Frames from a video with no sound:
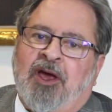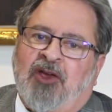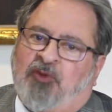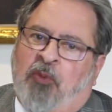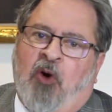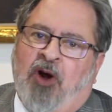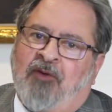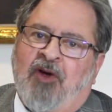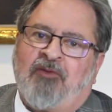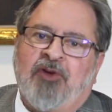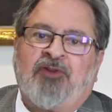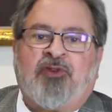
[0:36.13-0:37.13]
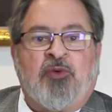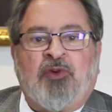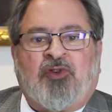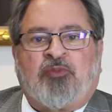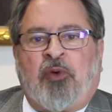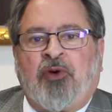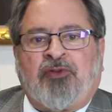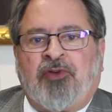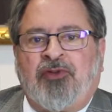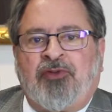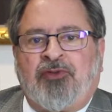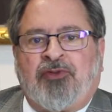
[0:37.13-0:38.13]
is part of every Jewish
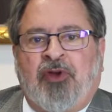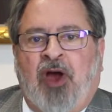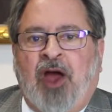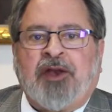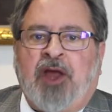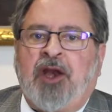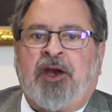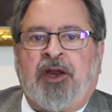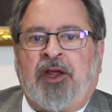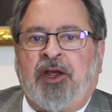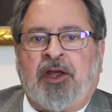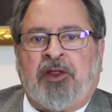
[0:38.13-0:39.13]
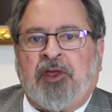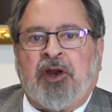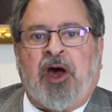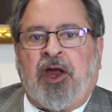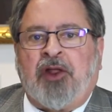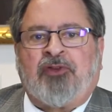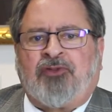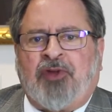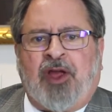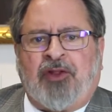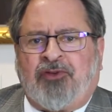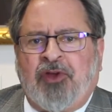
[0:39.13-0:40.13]
person's identity in the United
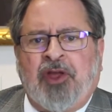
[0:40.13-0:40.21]
States.